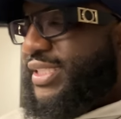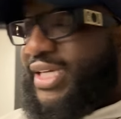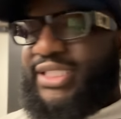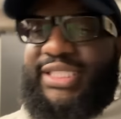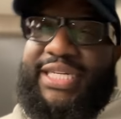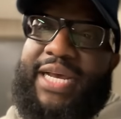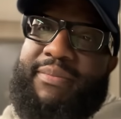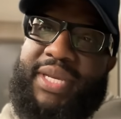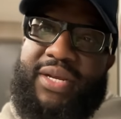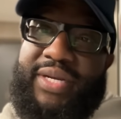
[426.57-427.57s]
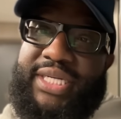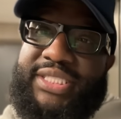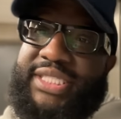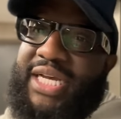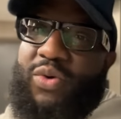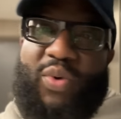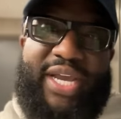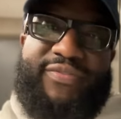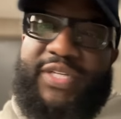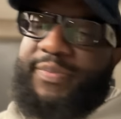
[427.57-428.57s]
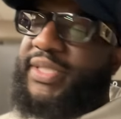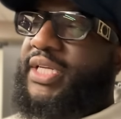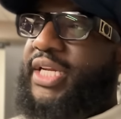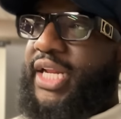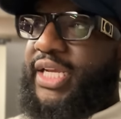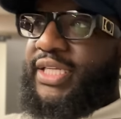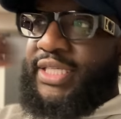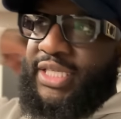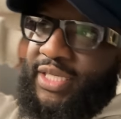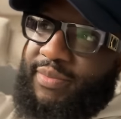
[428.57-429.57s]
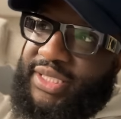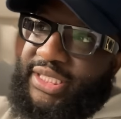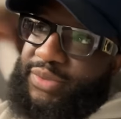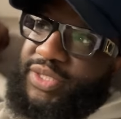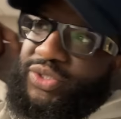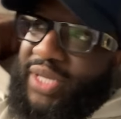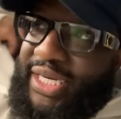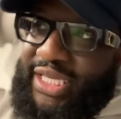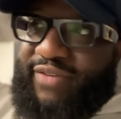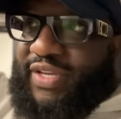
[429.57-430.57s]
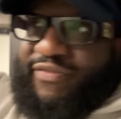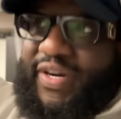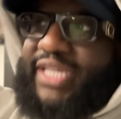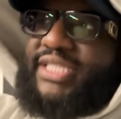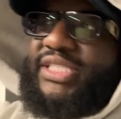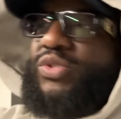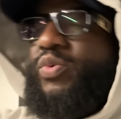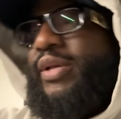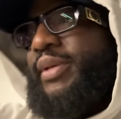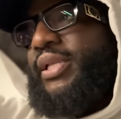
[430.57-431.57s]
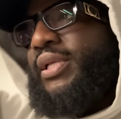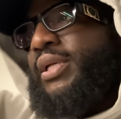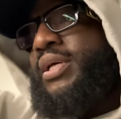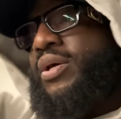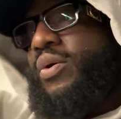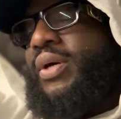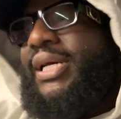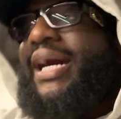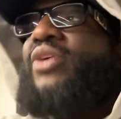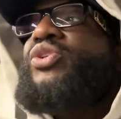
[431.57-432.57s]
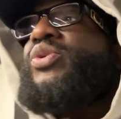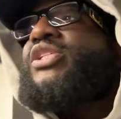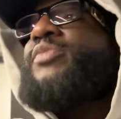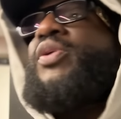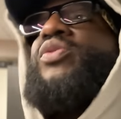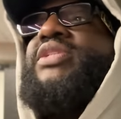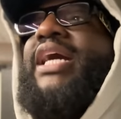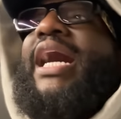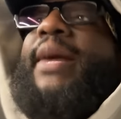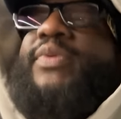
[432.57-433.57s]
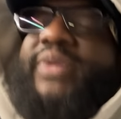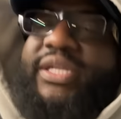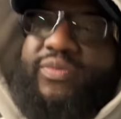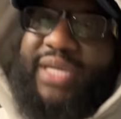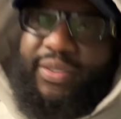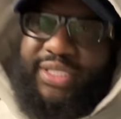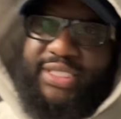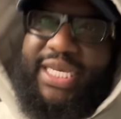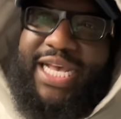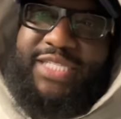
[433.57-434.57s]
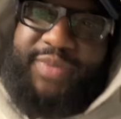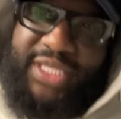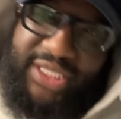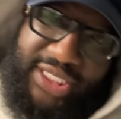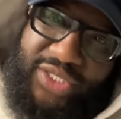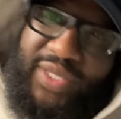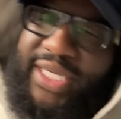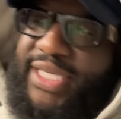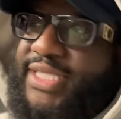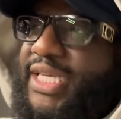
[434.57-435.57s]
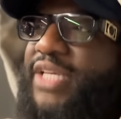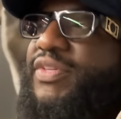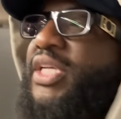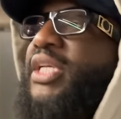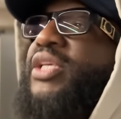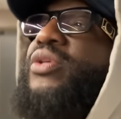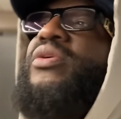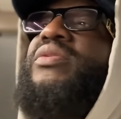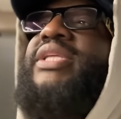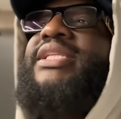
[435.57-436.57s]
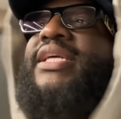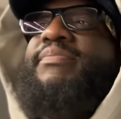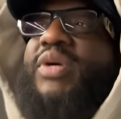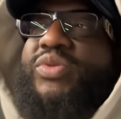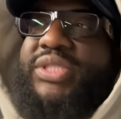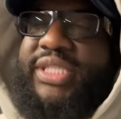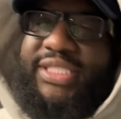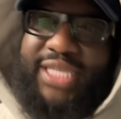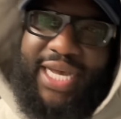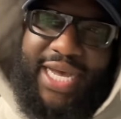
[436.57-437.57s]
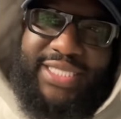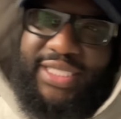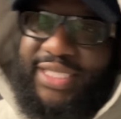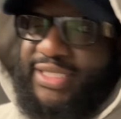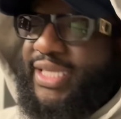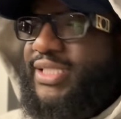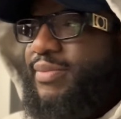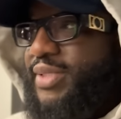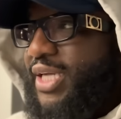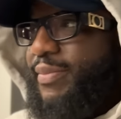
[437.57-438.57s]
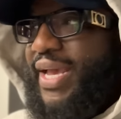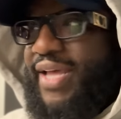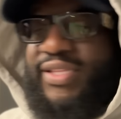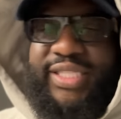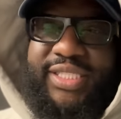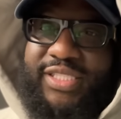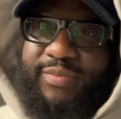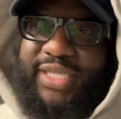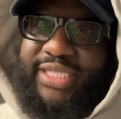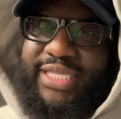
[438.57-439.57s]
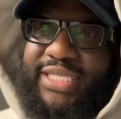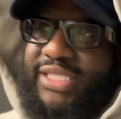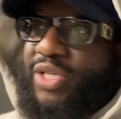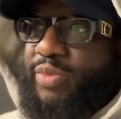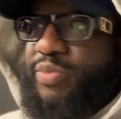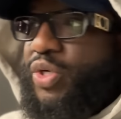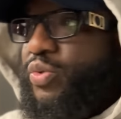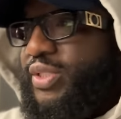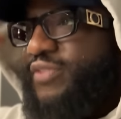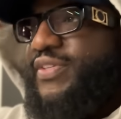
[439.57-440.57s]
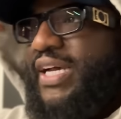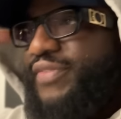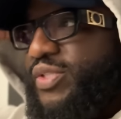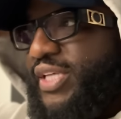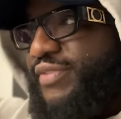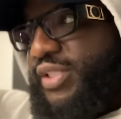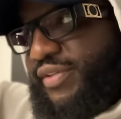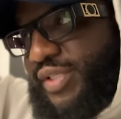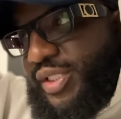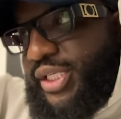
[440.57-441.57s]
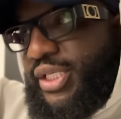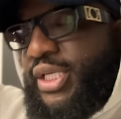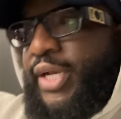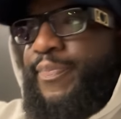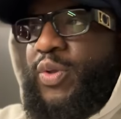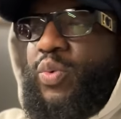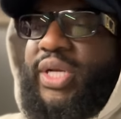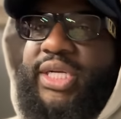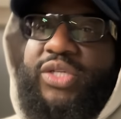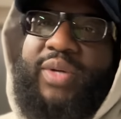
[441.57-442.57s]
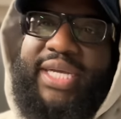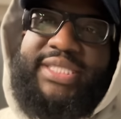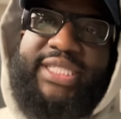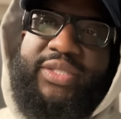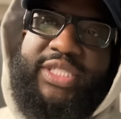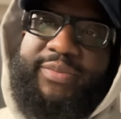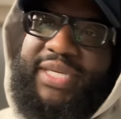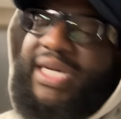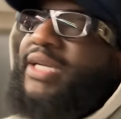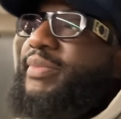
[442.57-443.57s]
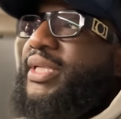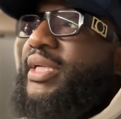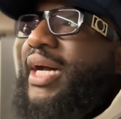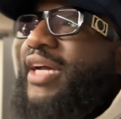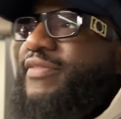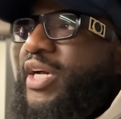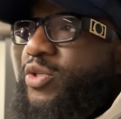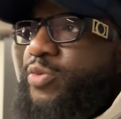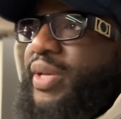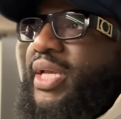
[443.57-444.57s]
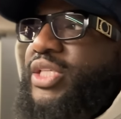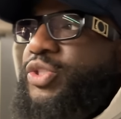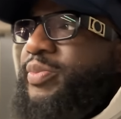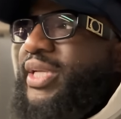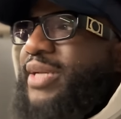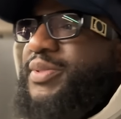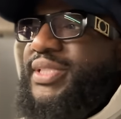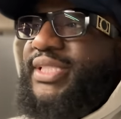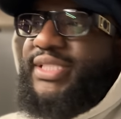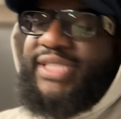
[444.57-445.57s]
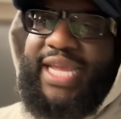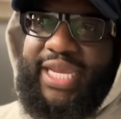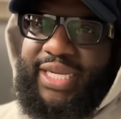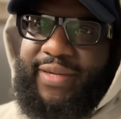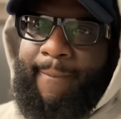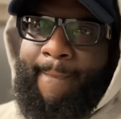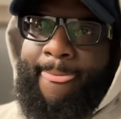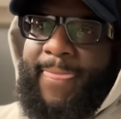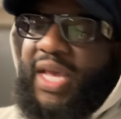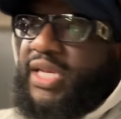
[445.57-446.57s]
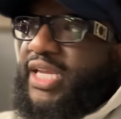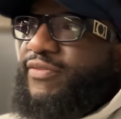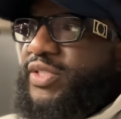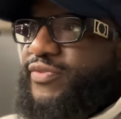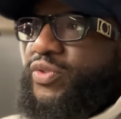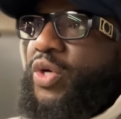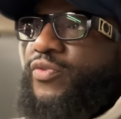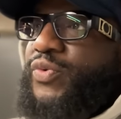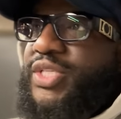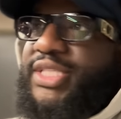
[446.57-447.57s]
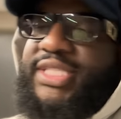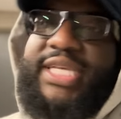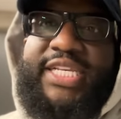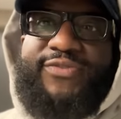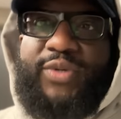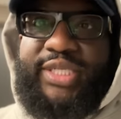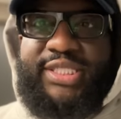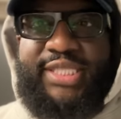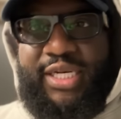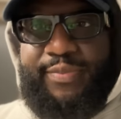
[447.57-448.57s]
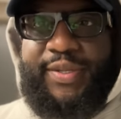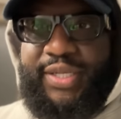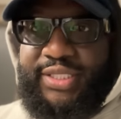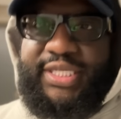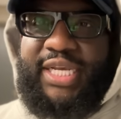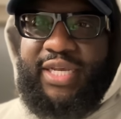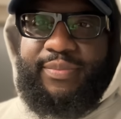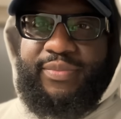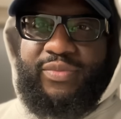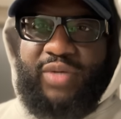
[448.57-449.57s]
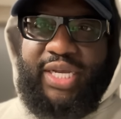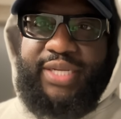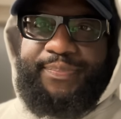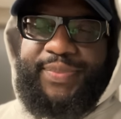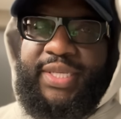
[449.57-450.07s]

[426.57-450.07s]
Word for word: Now, she not married. She not wifed up and none of that. But she was trying to give advice to women on how you're supposed to operate around these guys because she's trying to get saved. You don't think that most of these guys, unless they some dumb athlete or something like that, that's going to be broke within 5 years after leaving the league. One of the criteria behind being a high-value man is you being able to sustain a level of growth or success for an extended period of time, right?